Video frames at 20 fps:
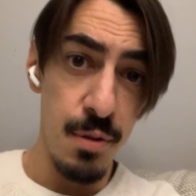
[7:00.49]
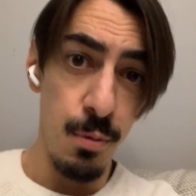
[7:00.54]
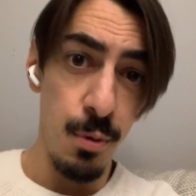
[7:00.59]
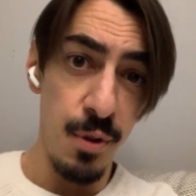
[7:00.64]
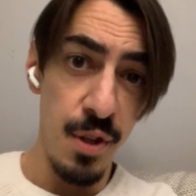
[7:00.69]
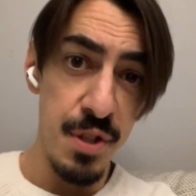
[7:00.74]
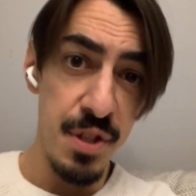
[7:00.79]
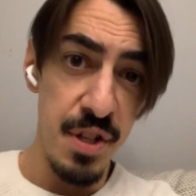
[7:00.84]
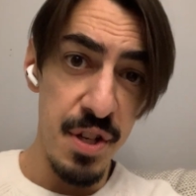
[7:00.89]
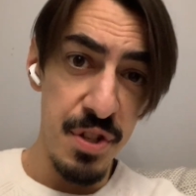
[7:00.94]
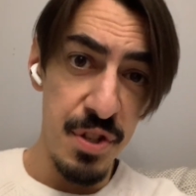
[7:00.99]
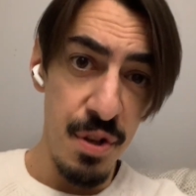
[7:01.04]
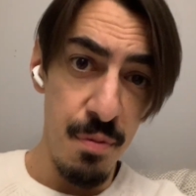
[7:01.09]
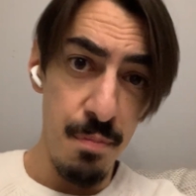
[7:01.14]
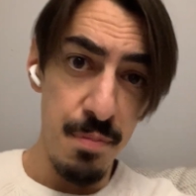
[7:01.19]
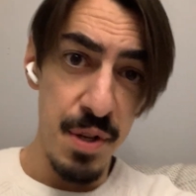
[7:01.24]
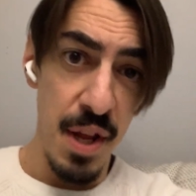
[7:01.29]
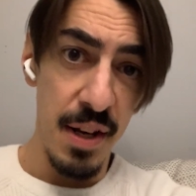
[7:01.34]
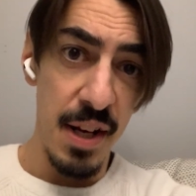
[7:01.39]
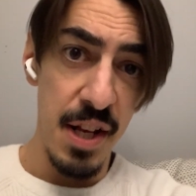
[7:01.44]
all the systems
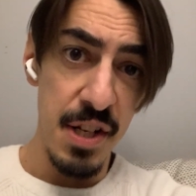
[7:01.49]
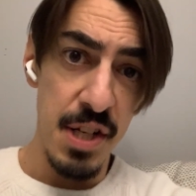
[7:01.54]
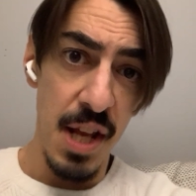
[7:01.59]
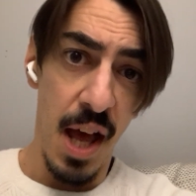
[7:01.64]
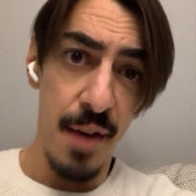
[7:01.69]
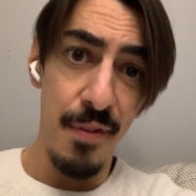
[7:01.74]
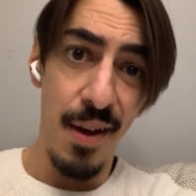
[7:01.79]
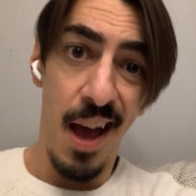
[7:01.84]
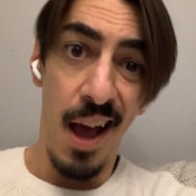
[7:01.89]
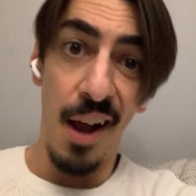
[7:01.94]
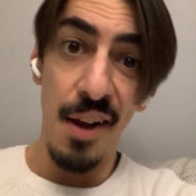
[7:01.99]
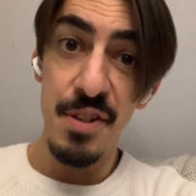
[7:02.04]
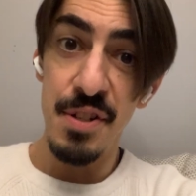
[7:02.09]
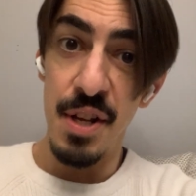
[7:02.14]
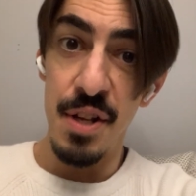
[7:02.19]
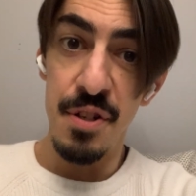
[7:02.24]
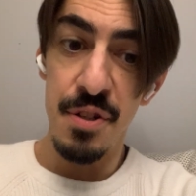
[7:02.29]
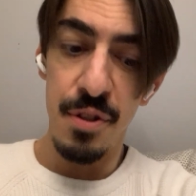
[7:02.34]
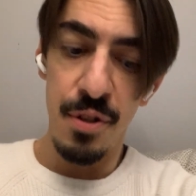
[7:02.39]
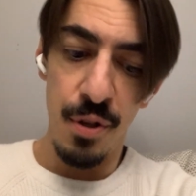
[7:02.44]
they need to have
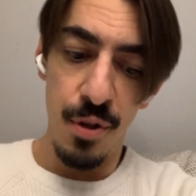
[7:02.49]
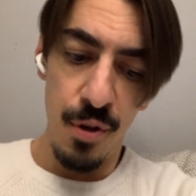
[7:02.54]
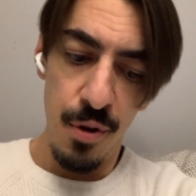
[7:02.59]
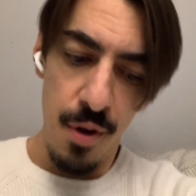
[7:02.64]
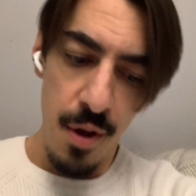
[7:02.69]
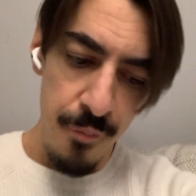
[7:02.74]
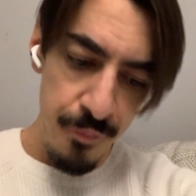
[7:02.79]
access to.